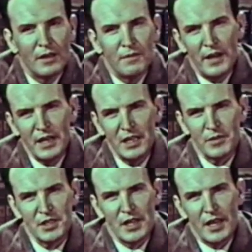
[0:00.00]
Finding
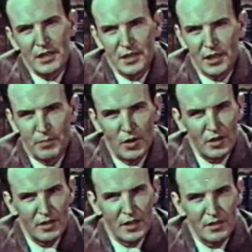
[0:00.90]
mistakes in a book
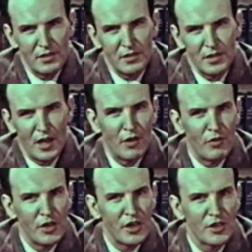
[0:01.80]
that's
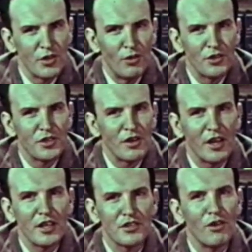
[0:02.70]
100 years old
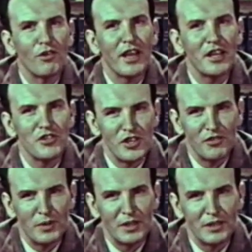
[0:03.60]
certainly is no great achievement.